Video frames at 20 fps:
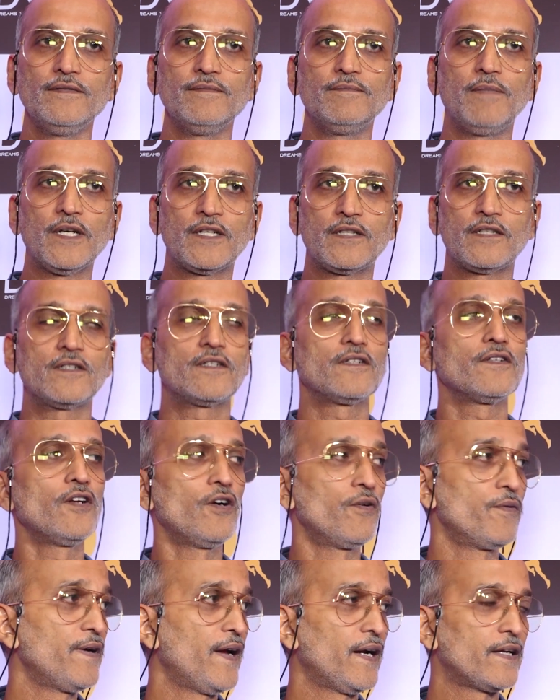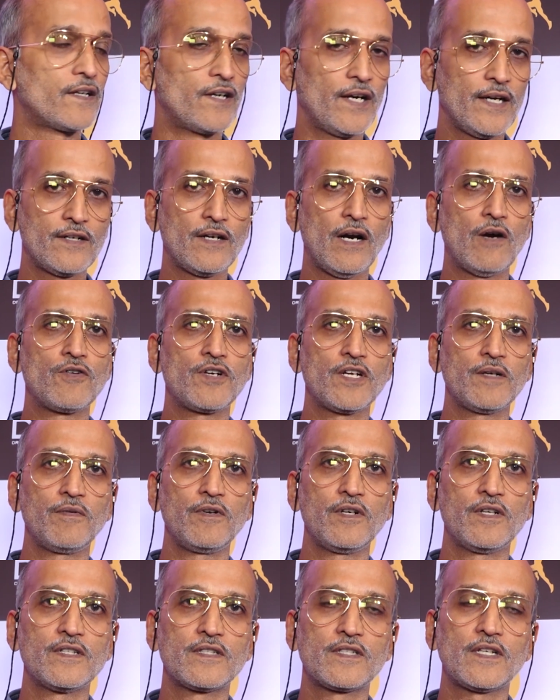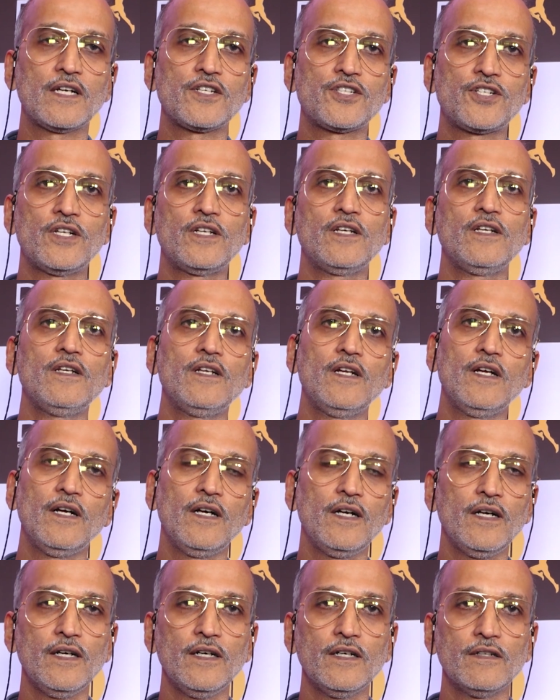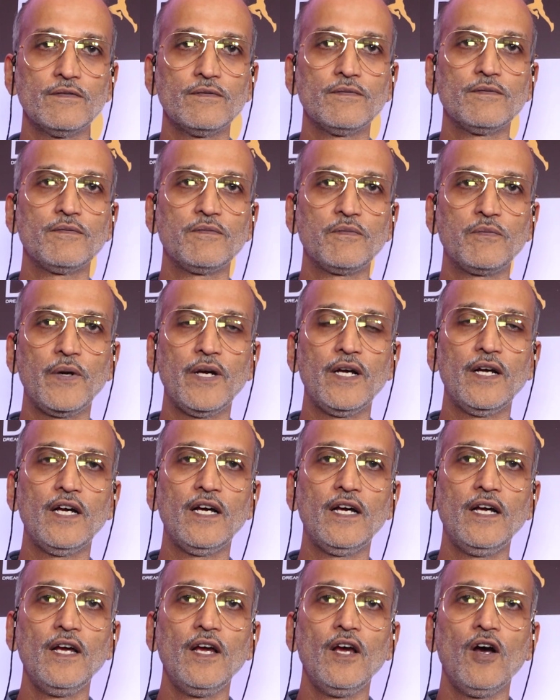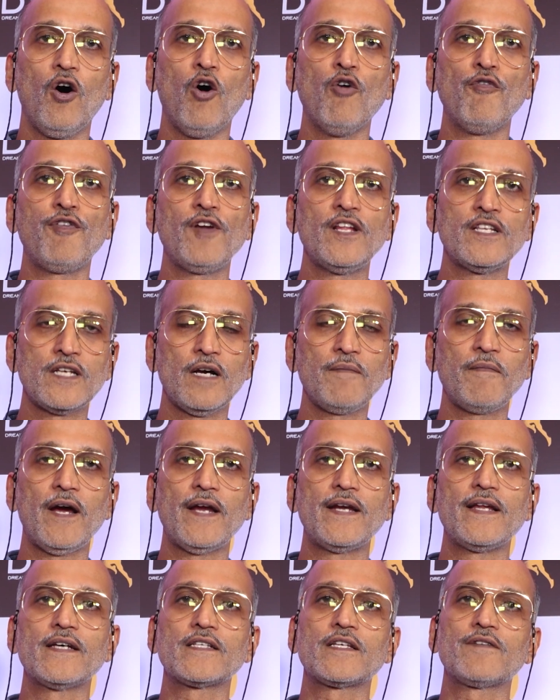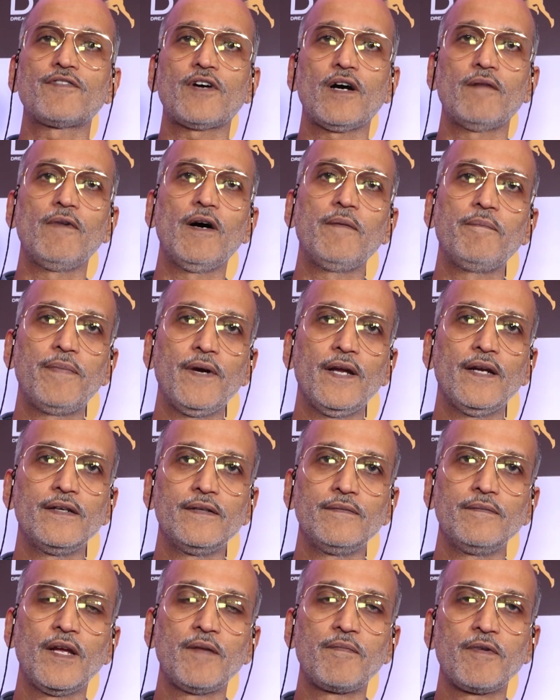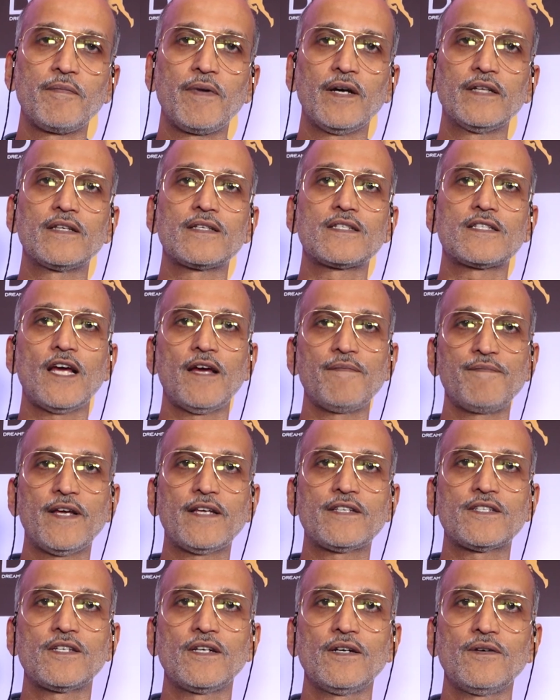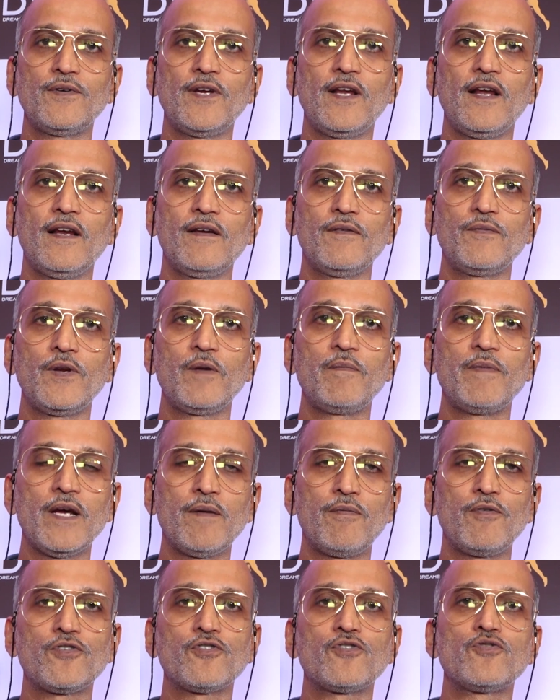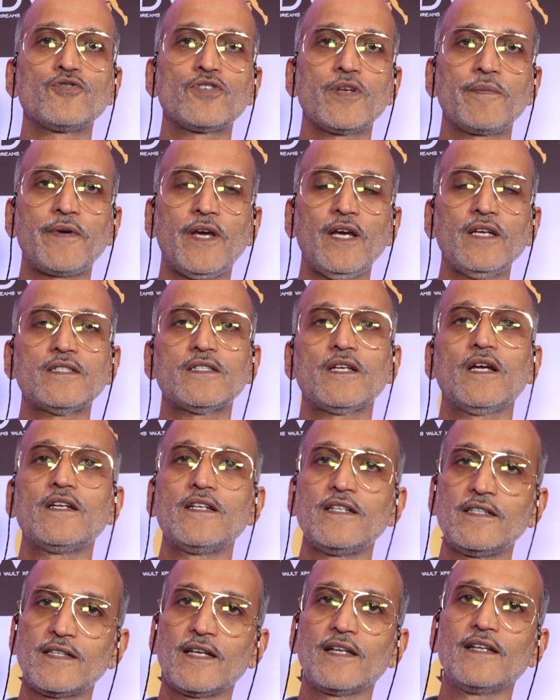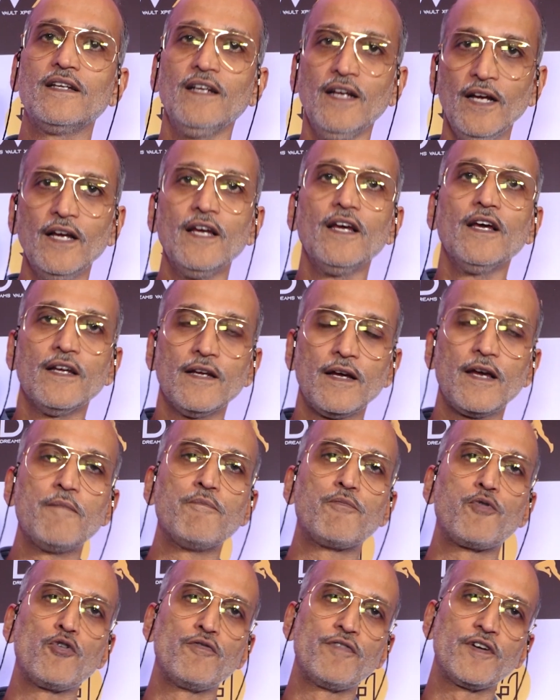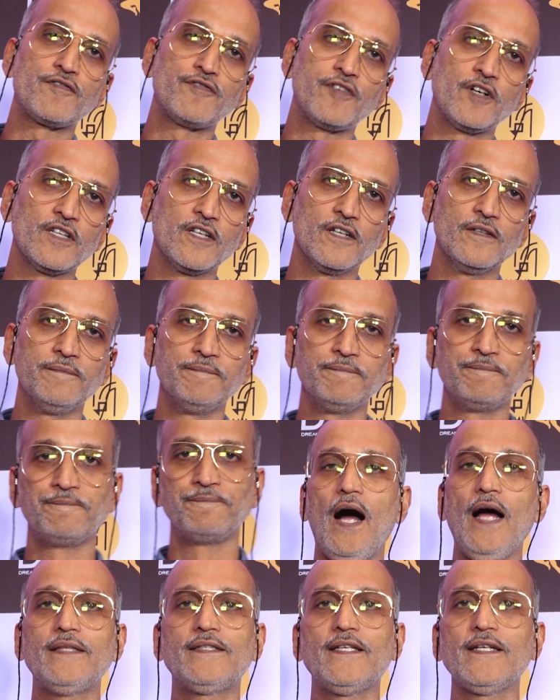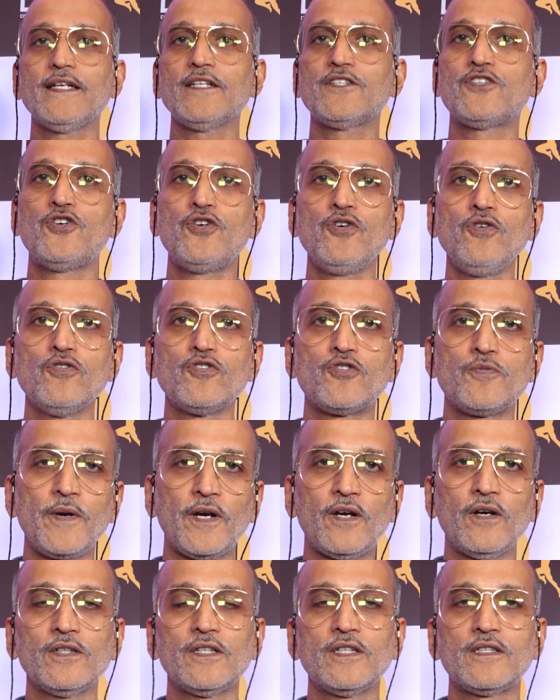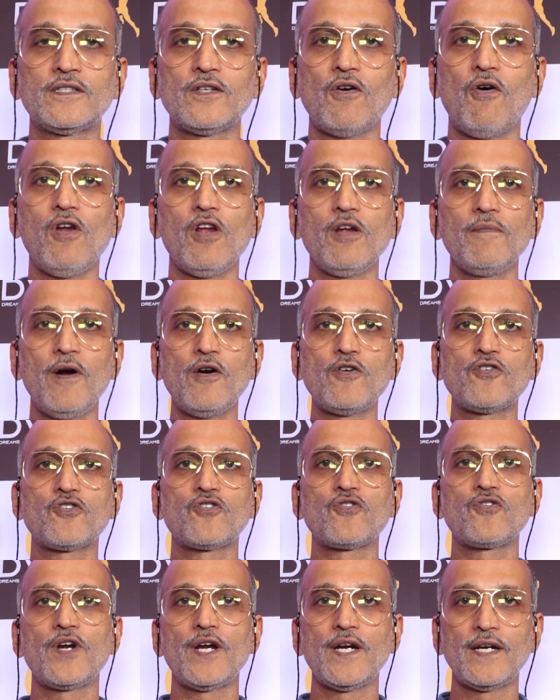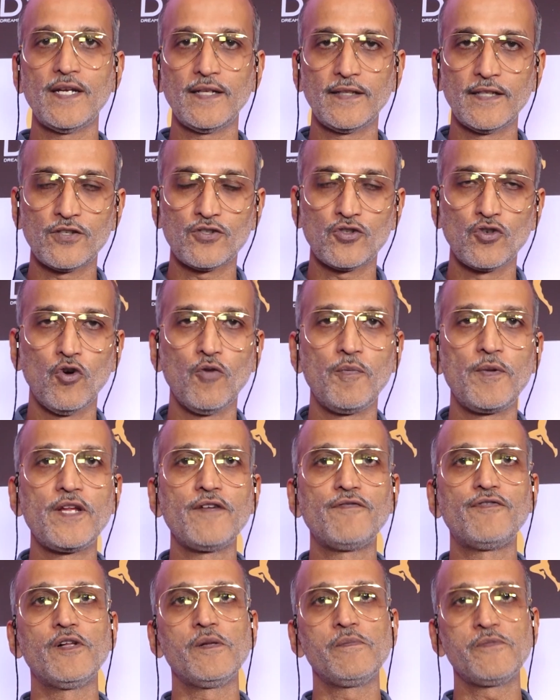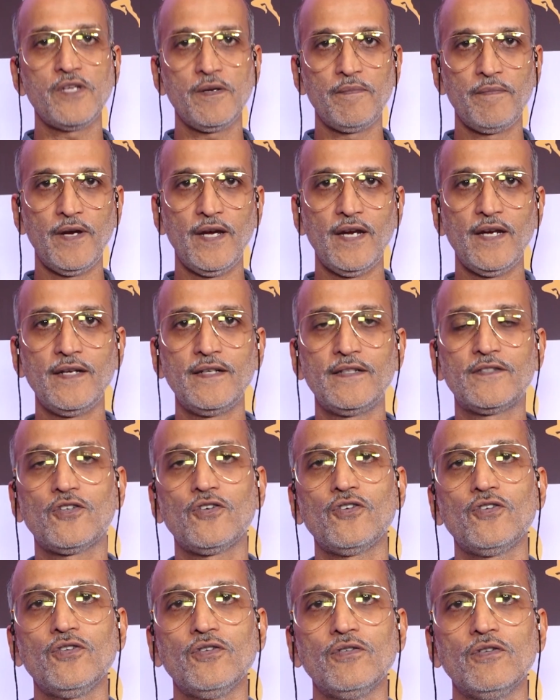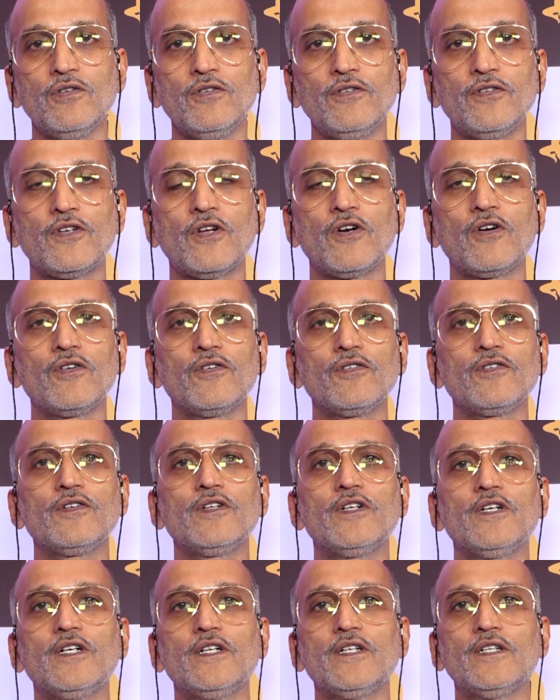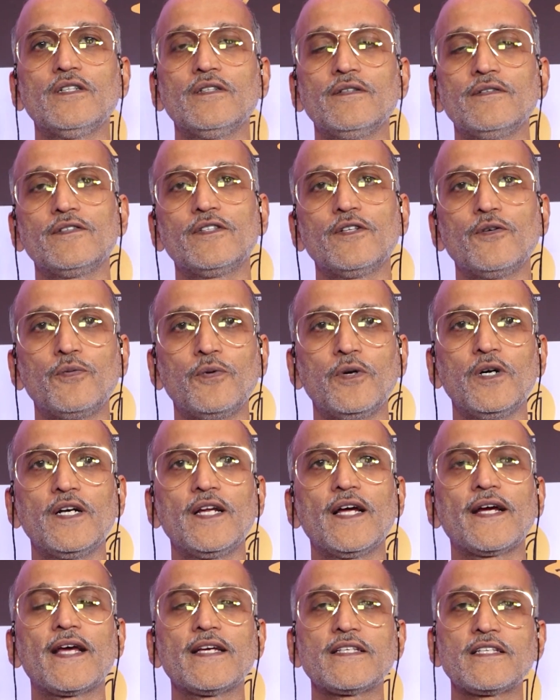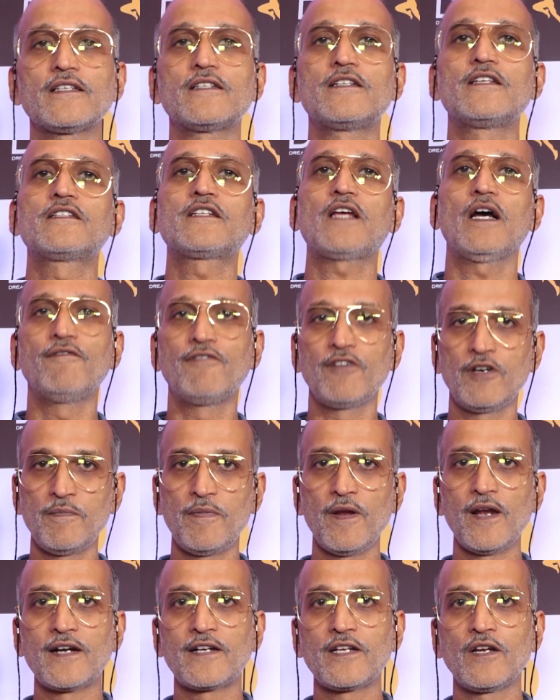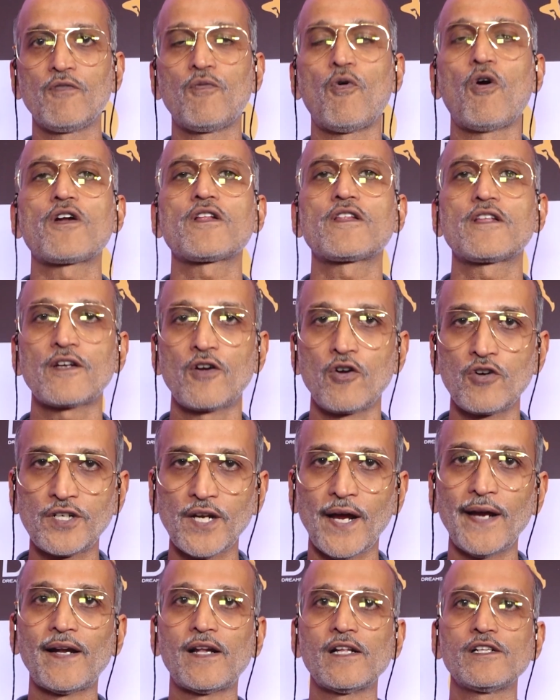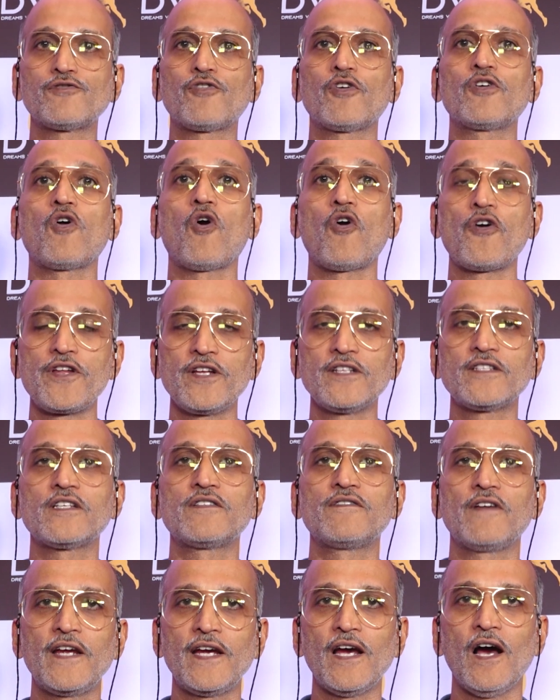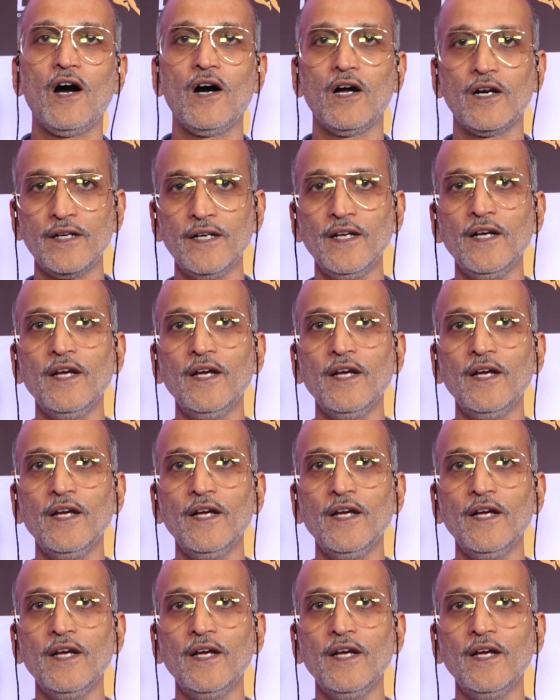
But we had a great roundtable discussion where hopefully some ideas have come up, and maybe by this time next year we'll be able to do some case studies and improve it further. I think it's huge because it's all about curating. There's so many films are made, so the word I guess is discoverability of what are the good titles for an audience is very hard.